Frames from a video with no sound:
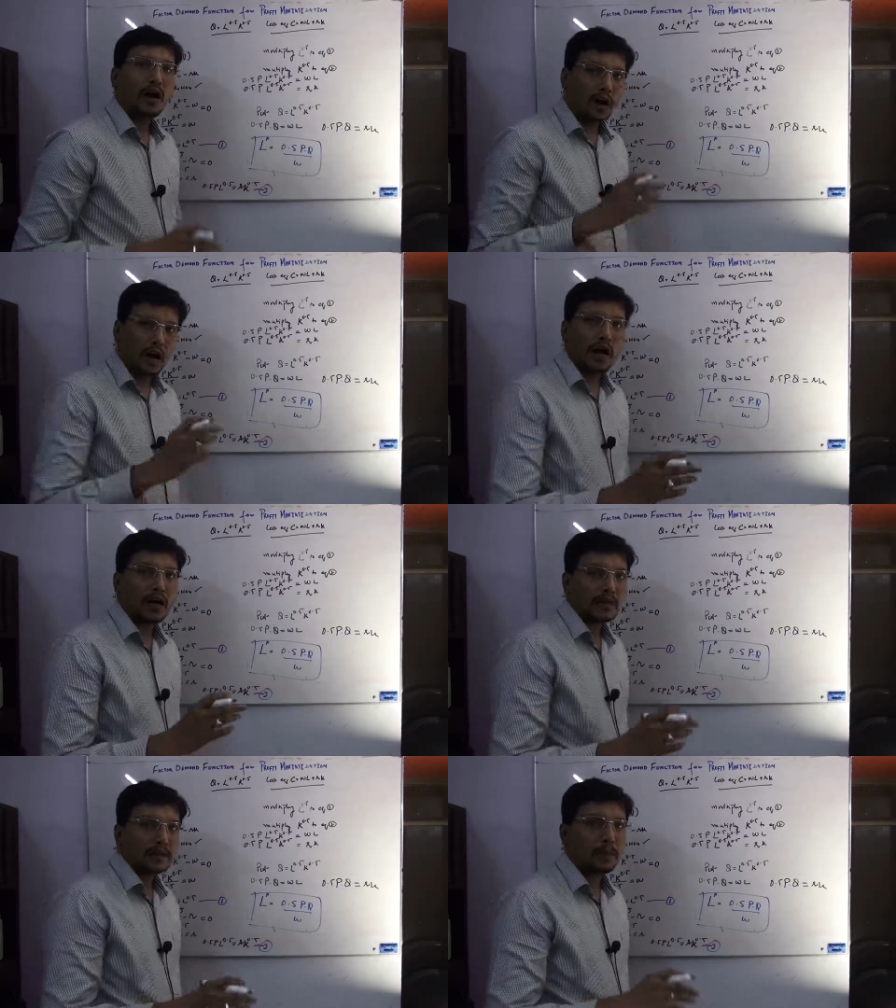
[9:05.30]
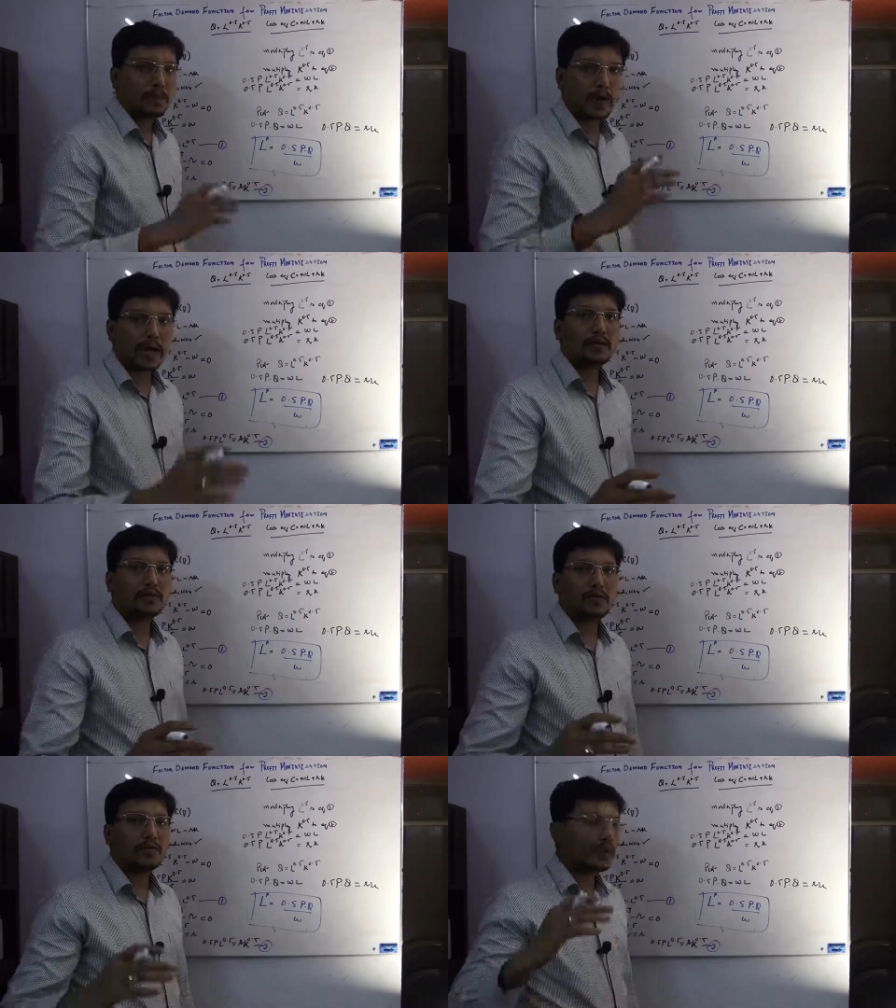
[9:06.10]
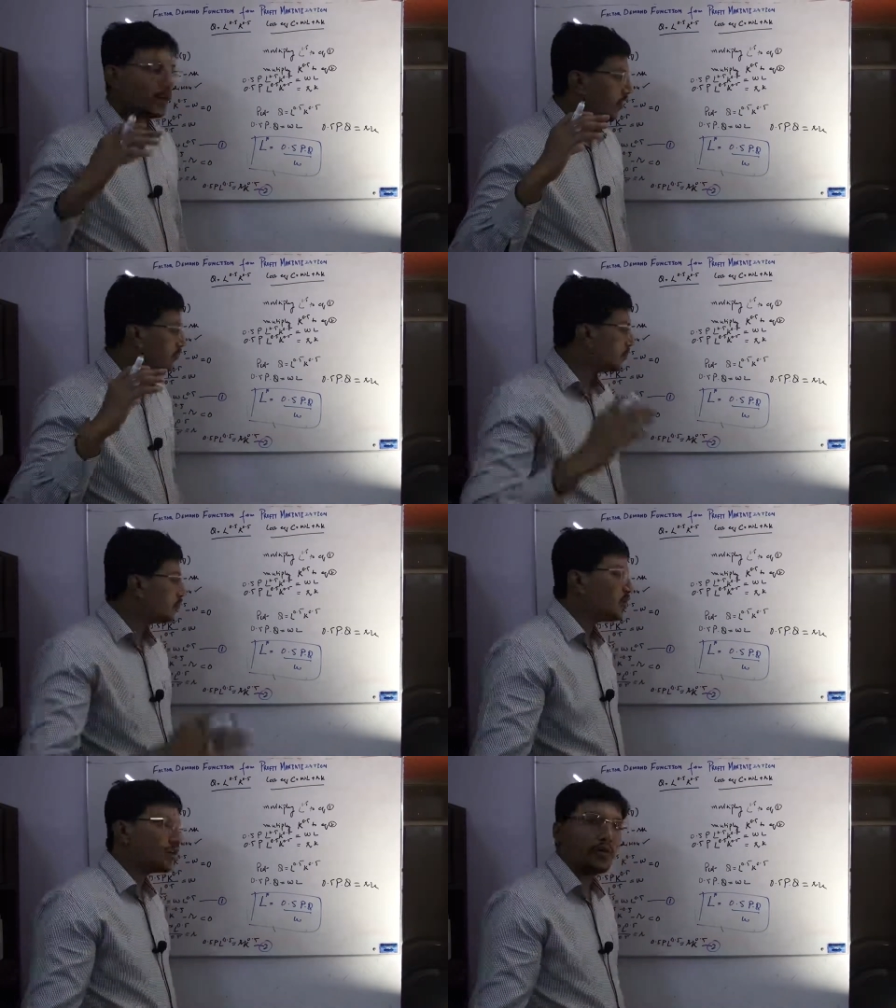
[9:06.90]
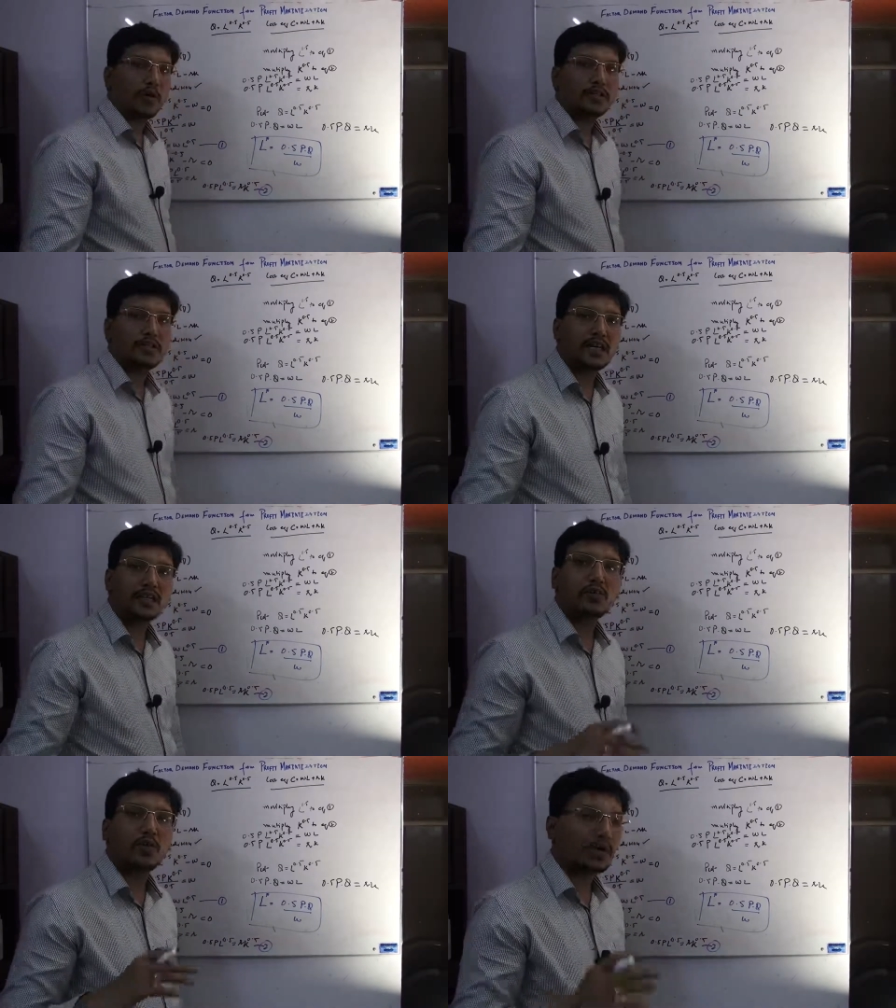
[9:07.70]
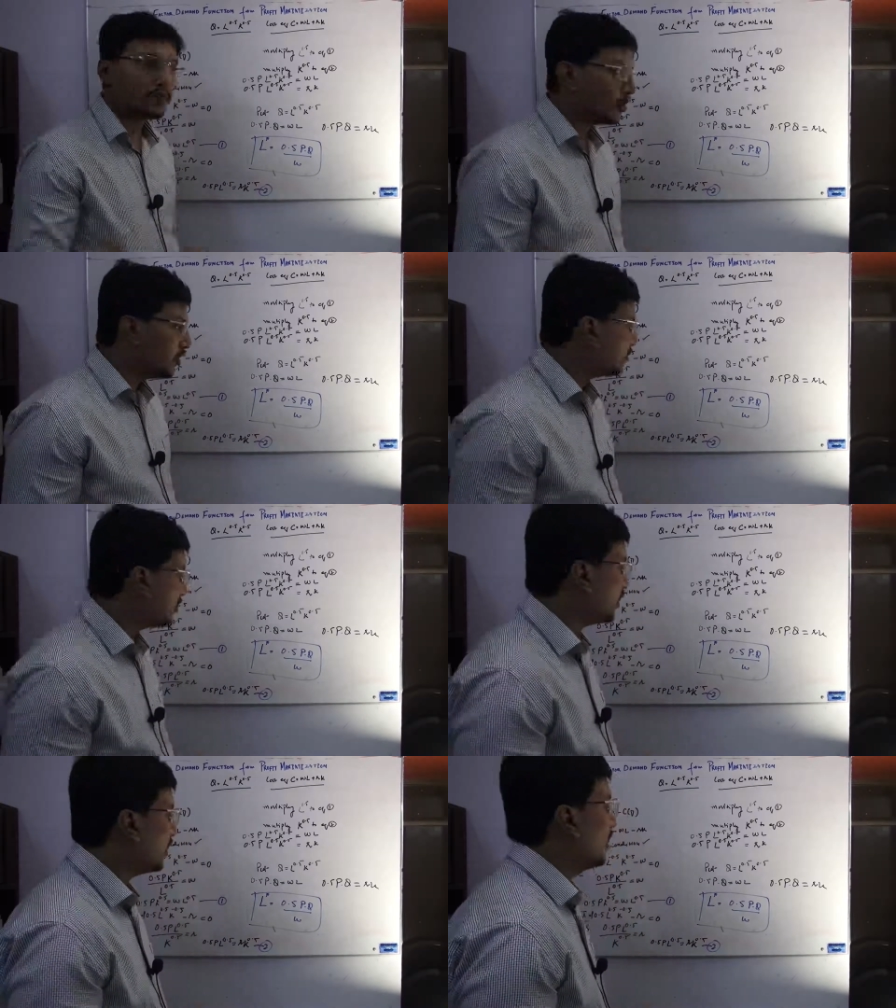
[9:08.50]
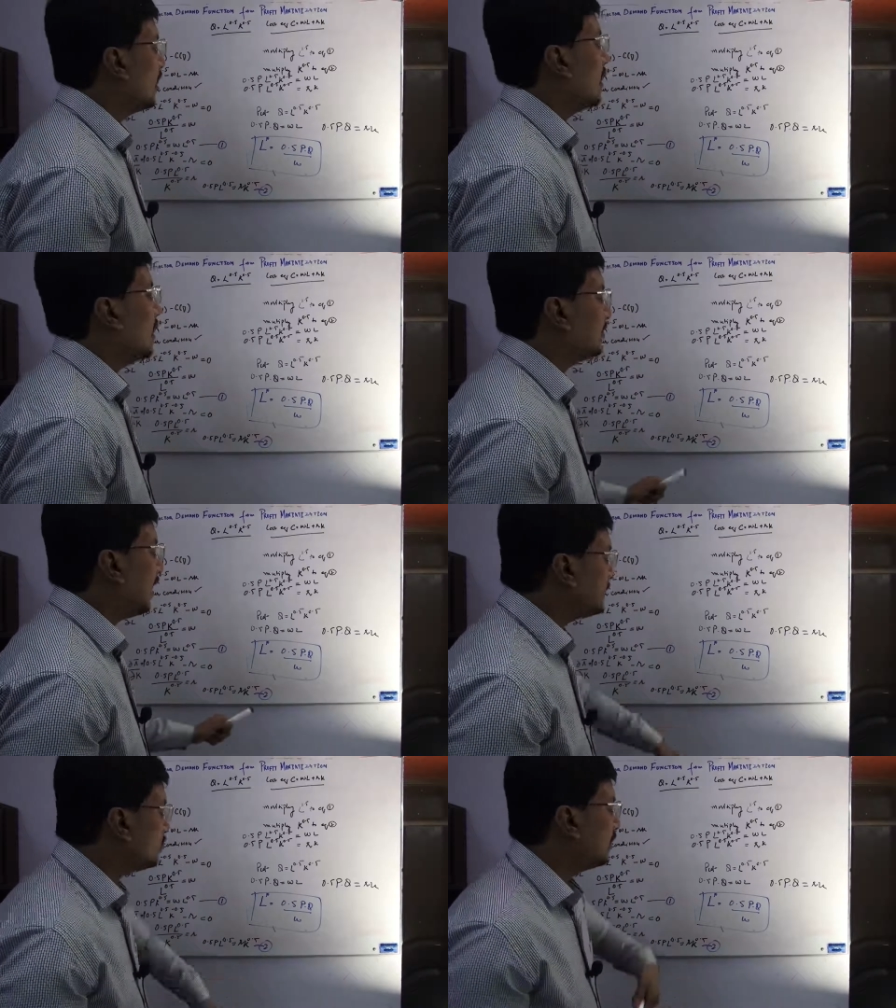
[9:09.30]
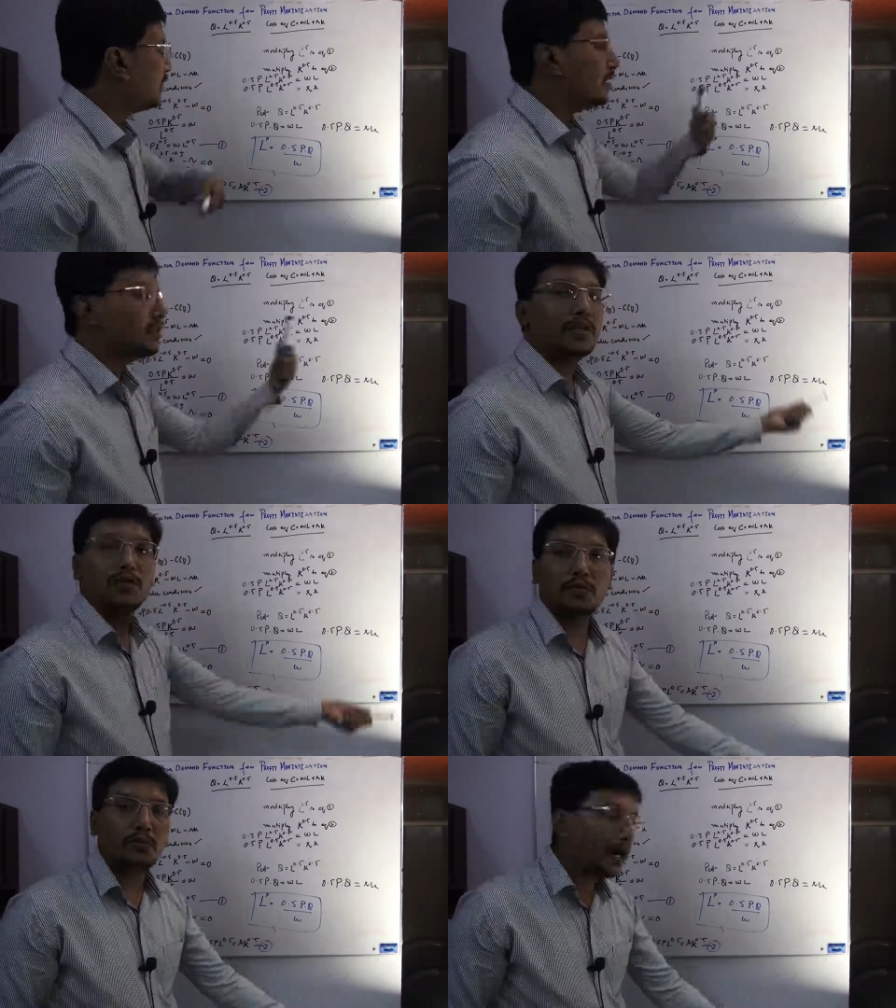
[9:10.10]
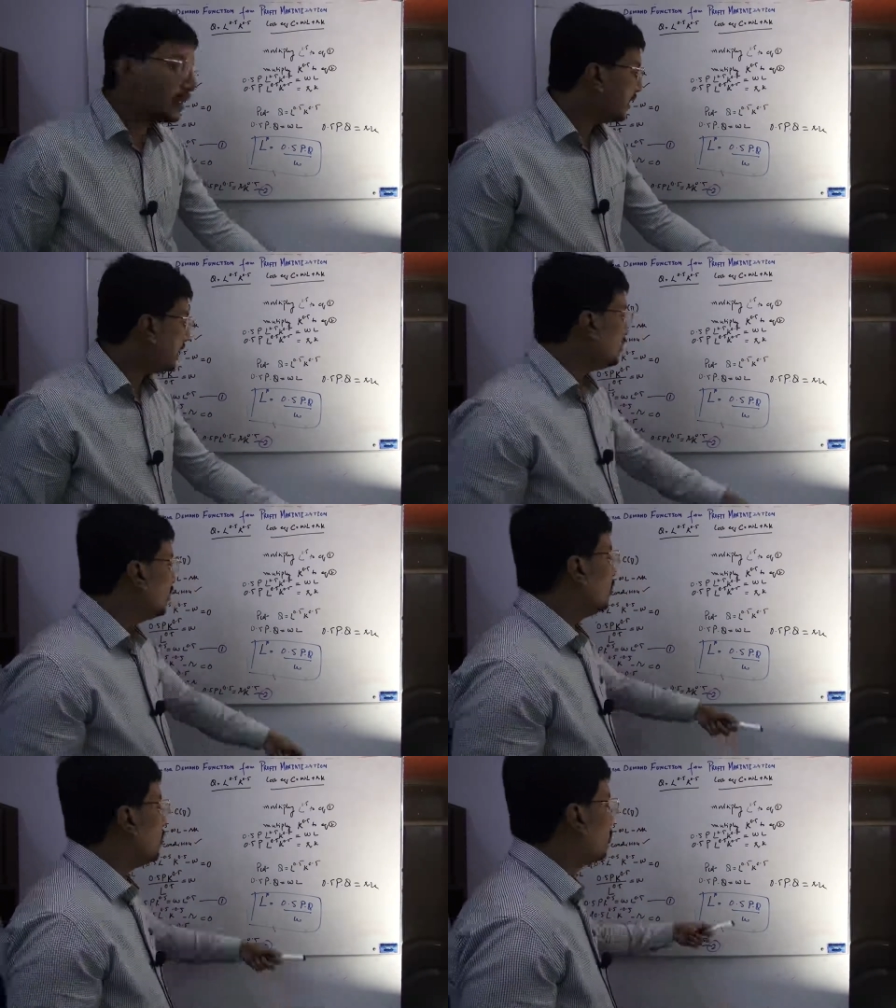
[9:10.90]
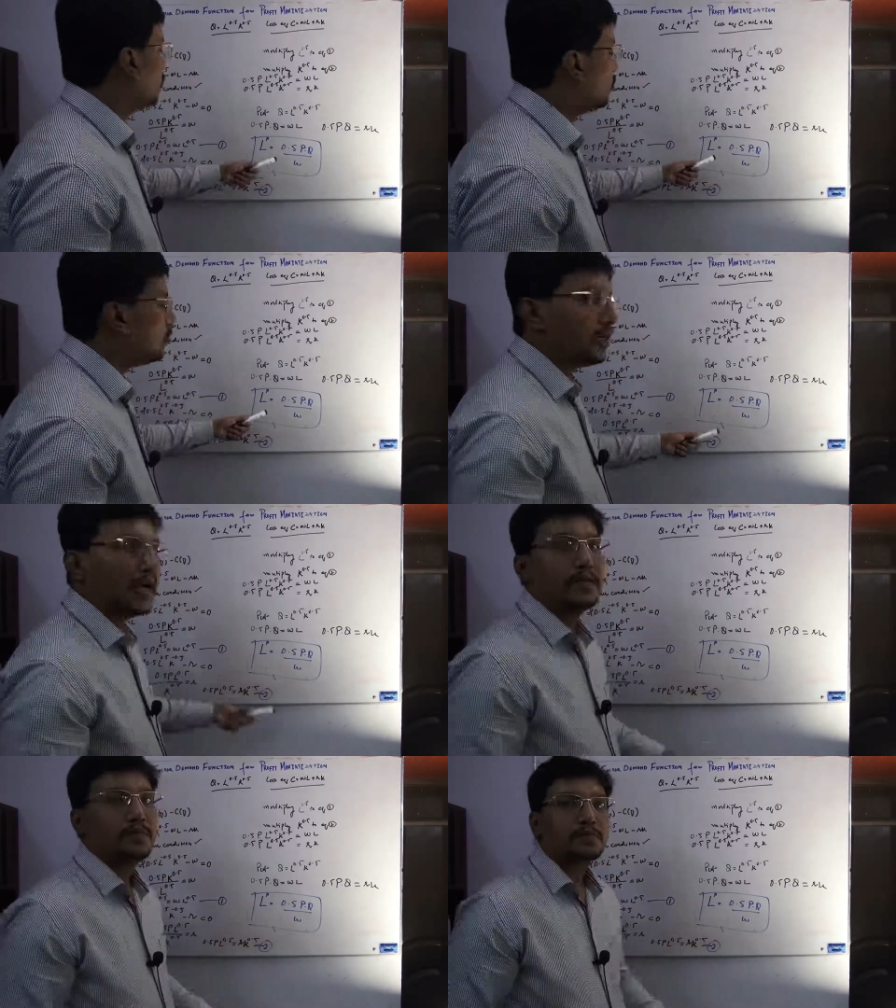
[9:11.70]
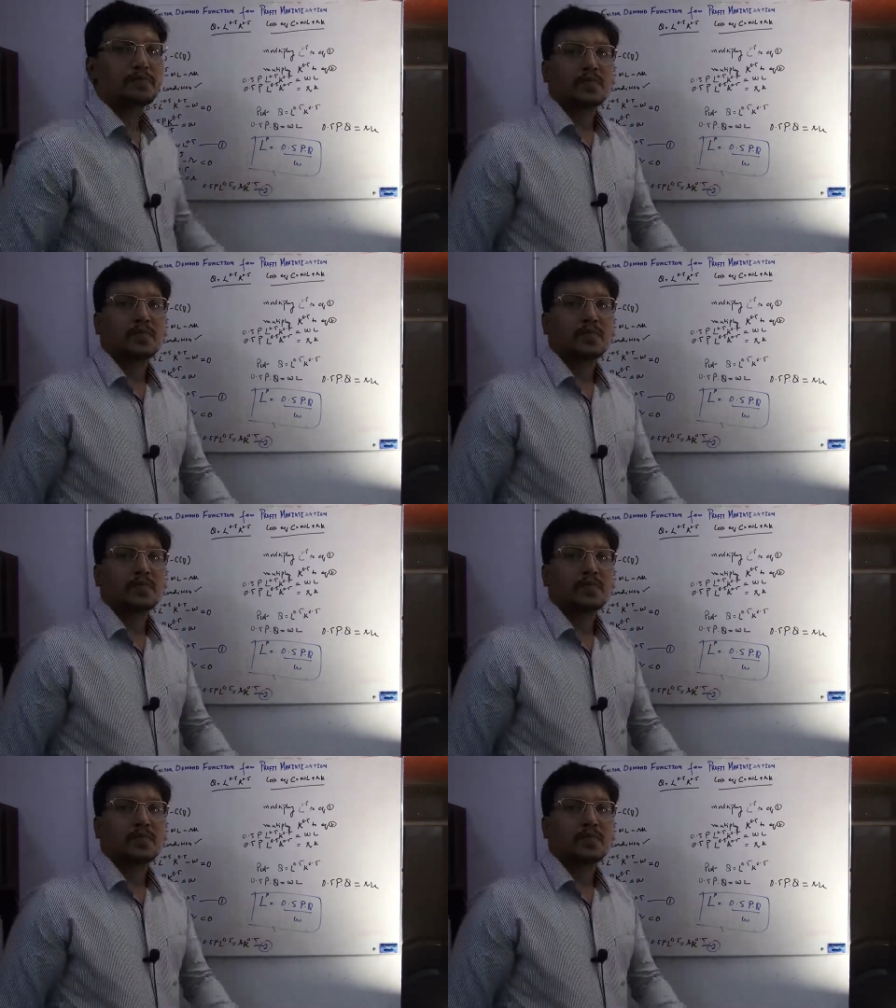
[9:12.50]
or the price of, of your commodity that you are producing is also increasing in your market so you can